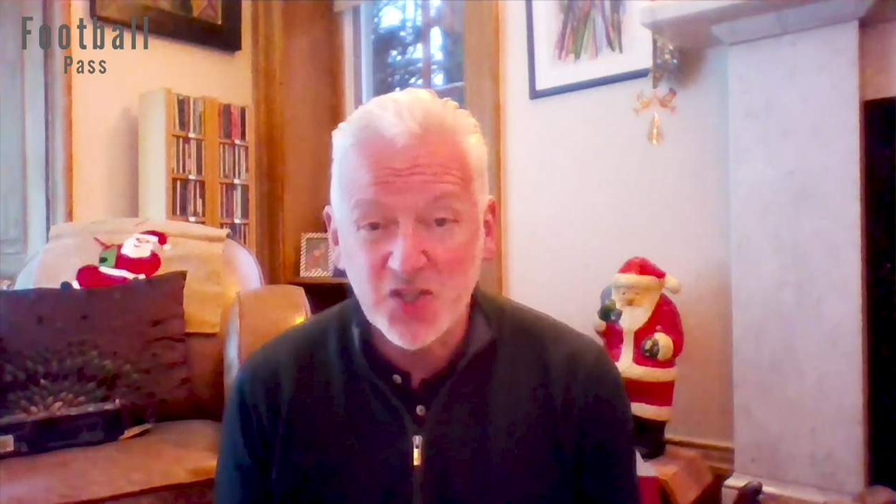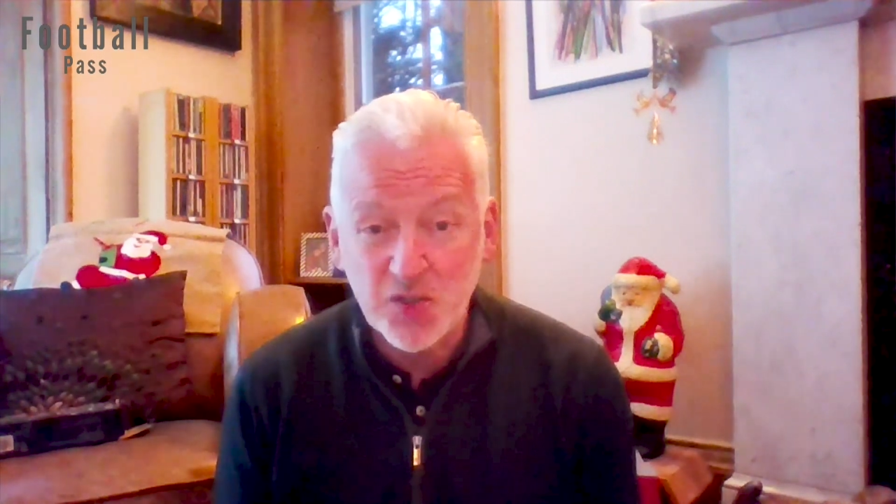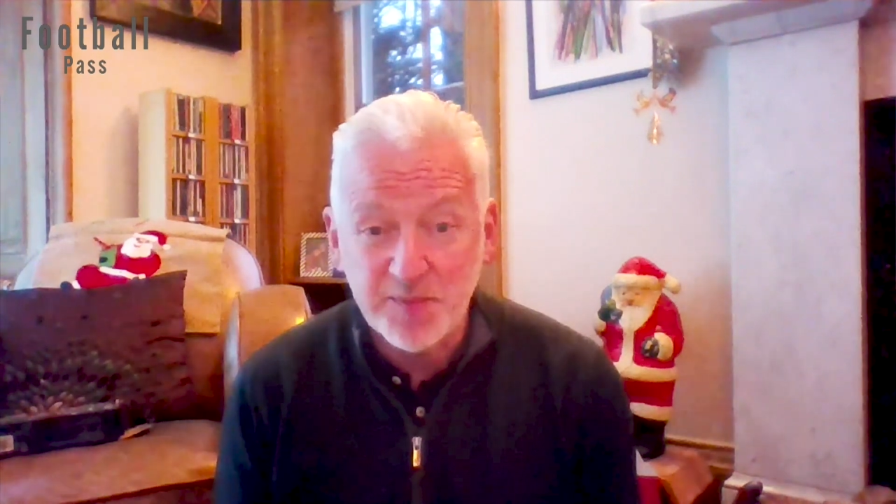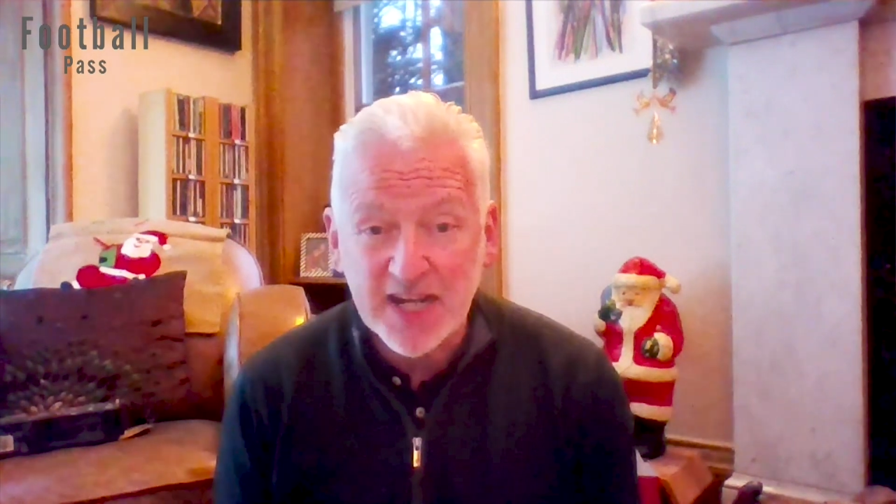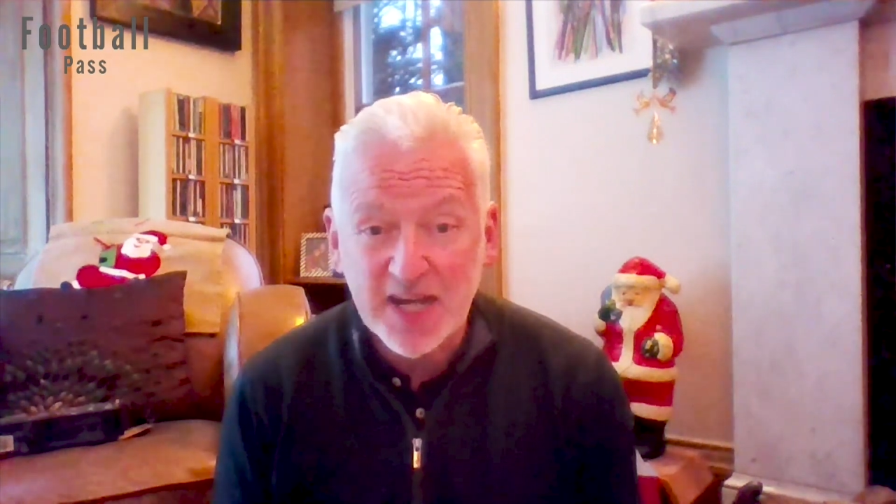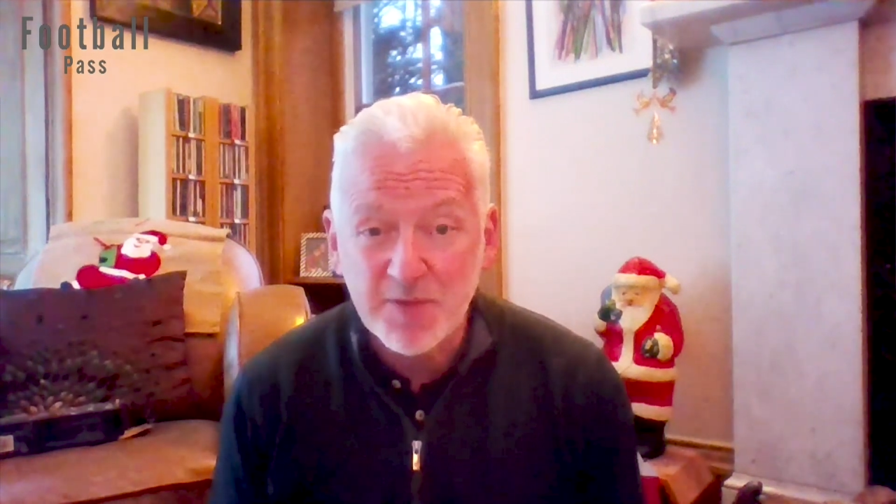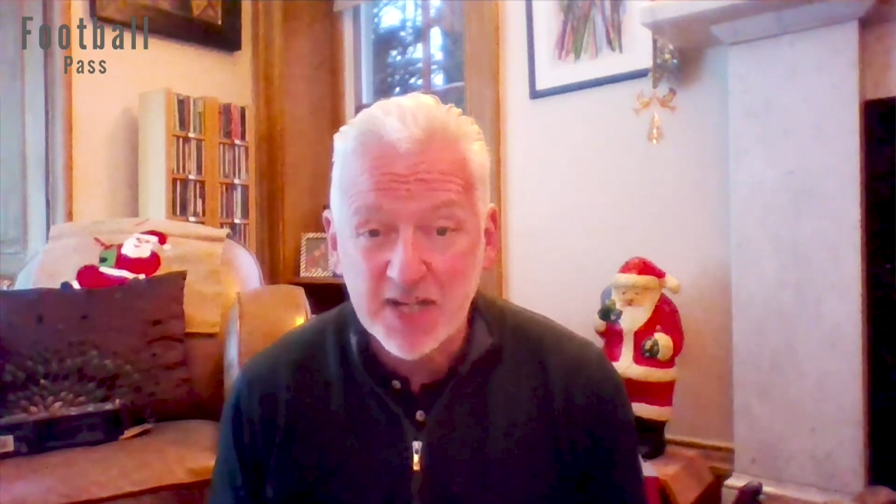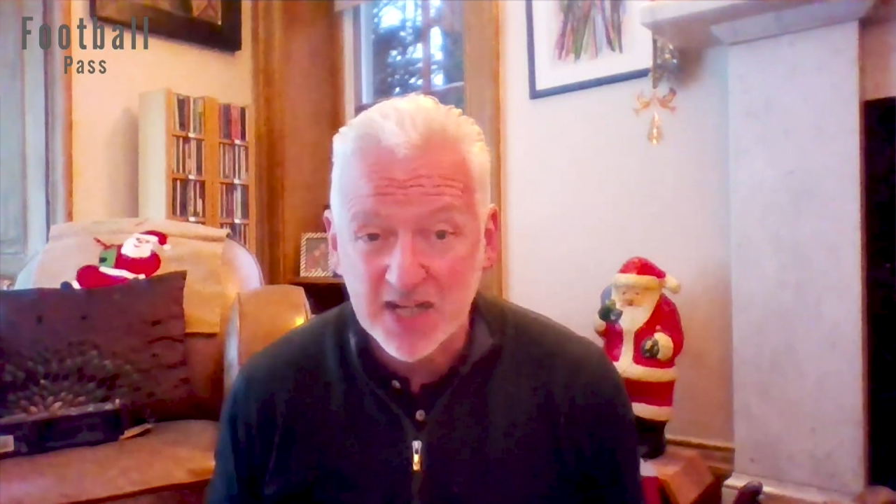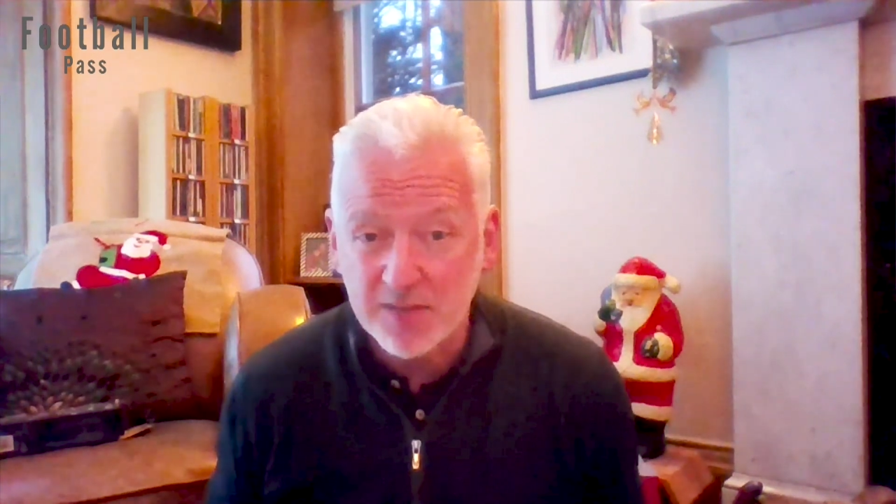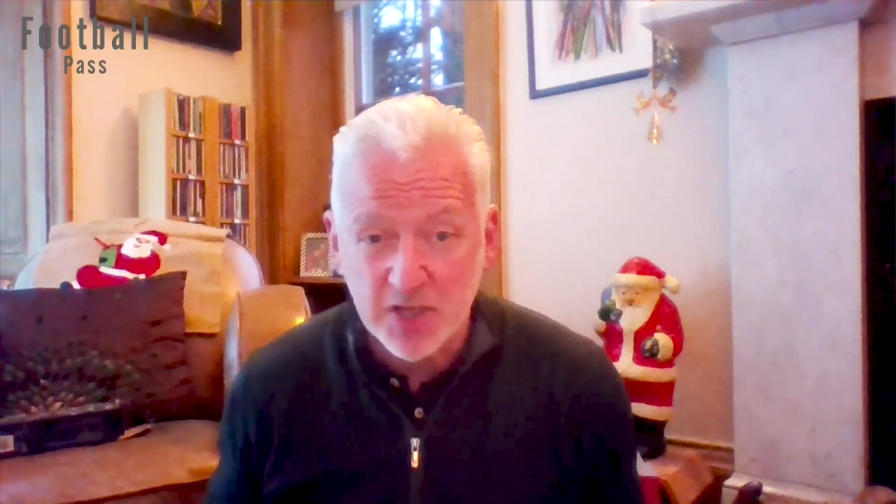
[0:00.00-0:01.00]
could have been
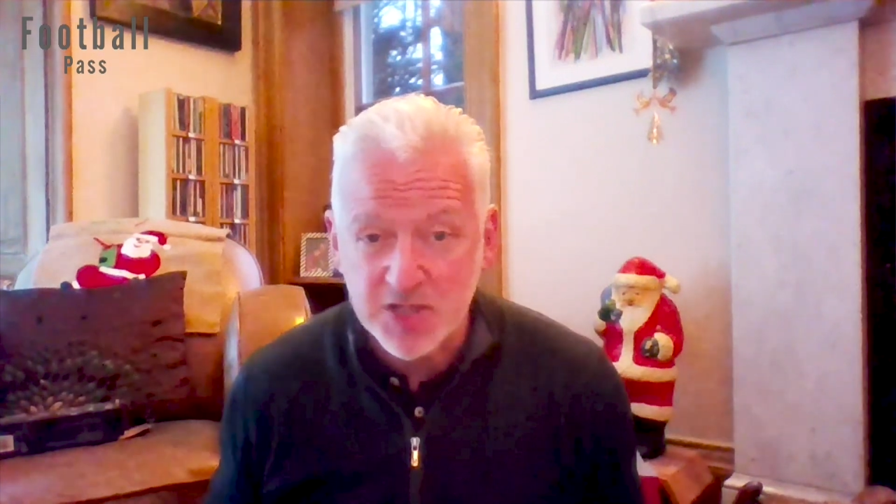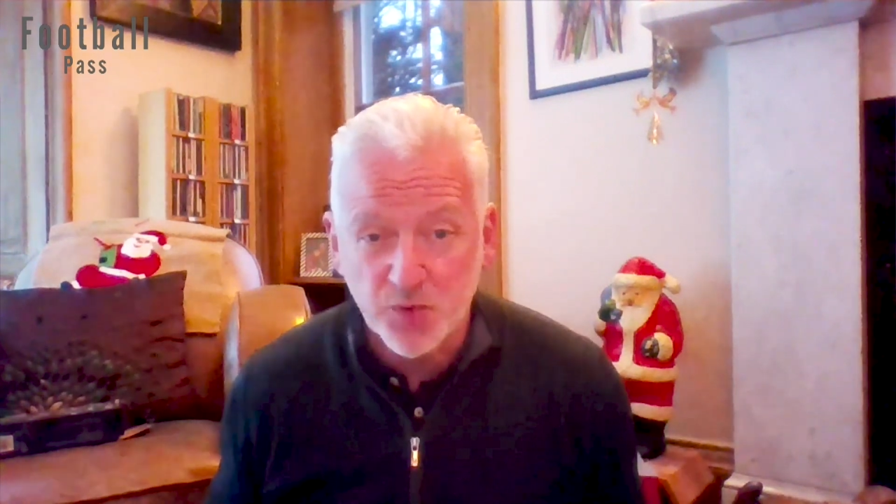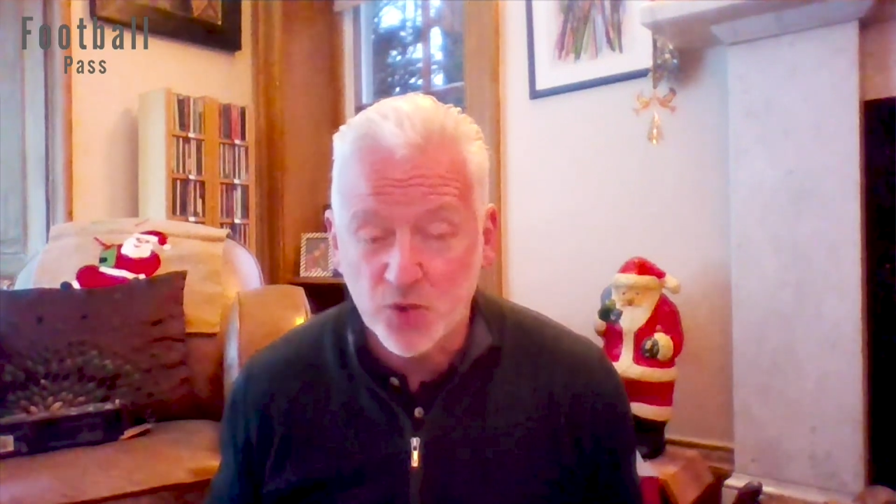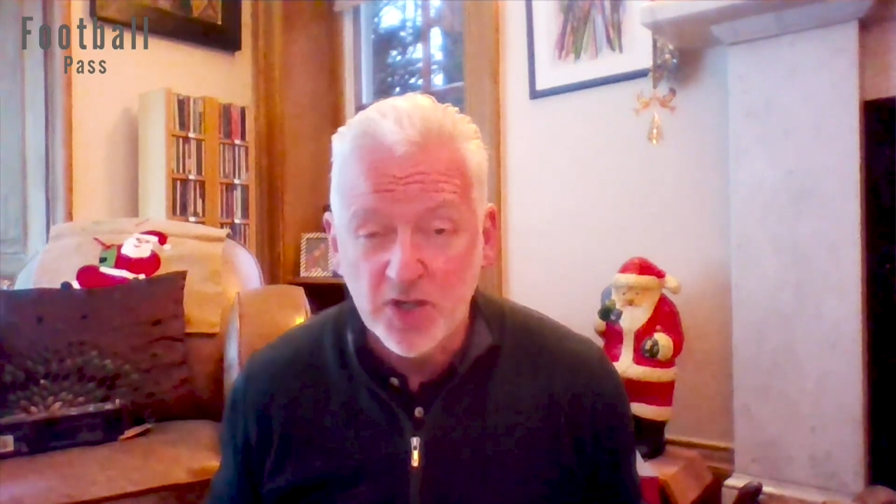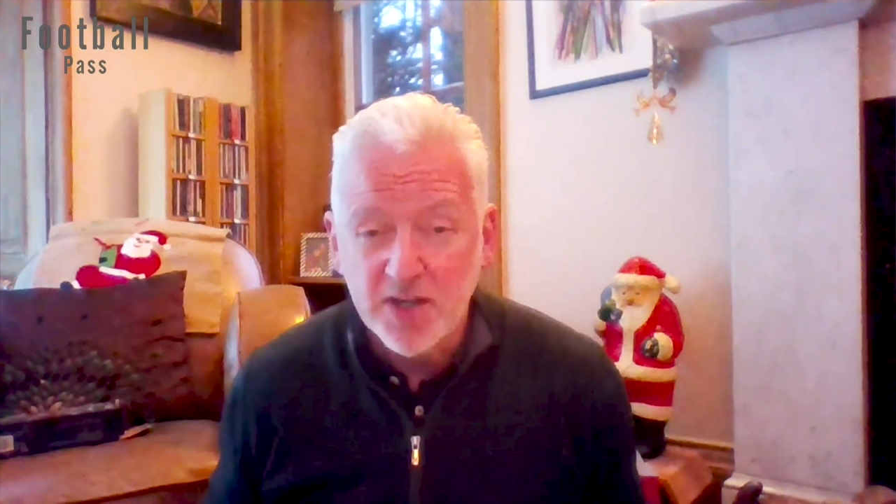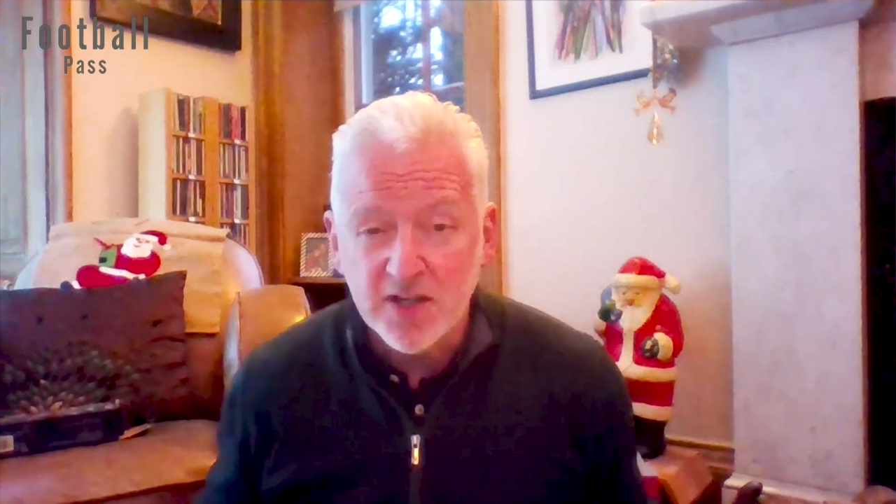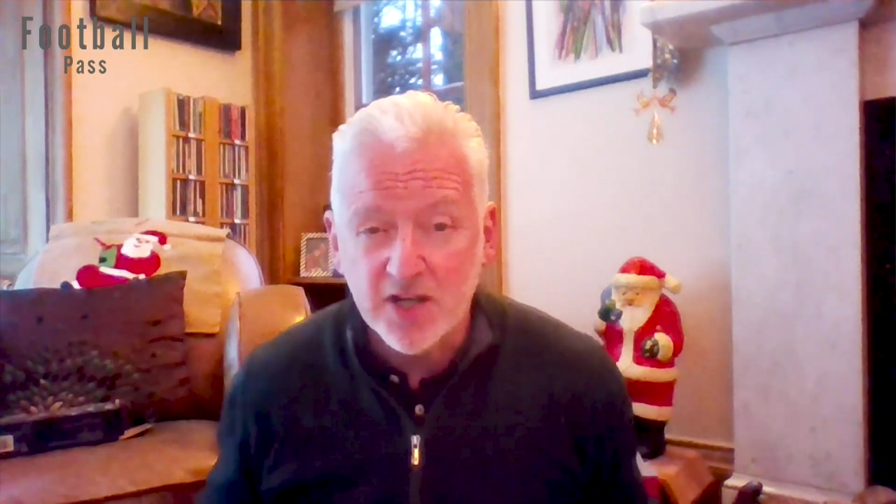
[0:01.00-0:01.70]
happening in a much more